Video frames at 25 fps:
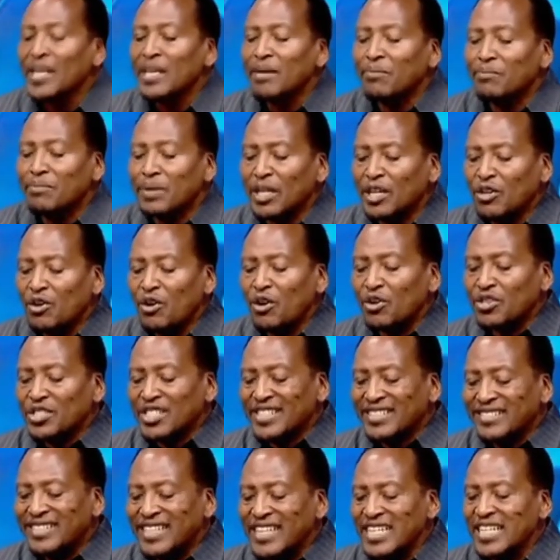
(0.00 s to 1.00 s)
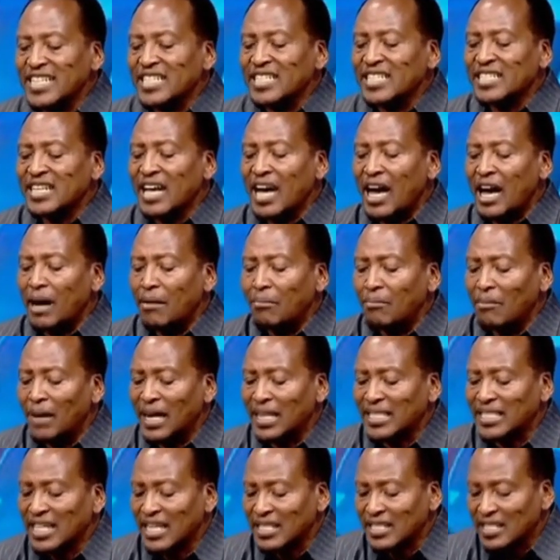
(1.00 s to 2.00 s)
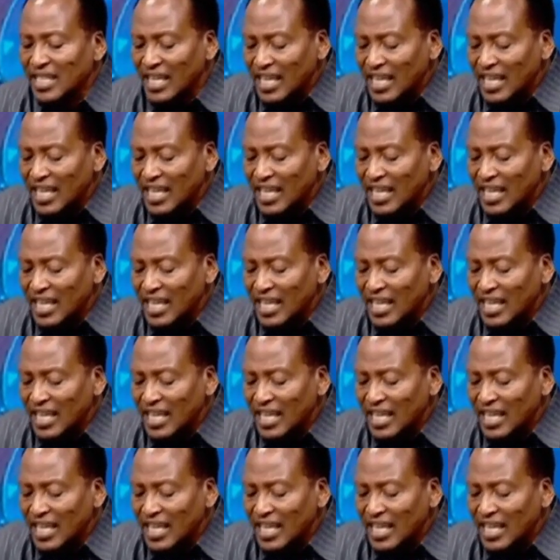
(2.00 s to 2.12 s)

Because these are matters,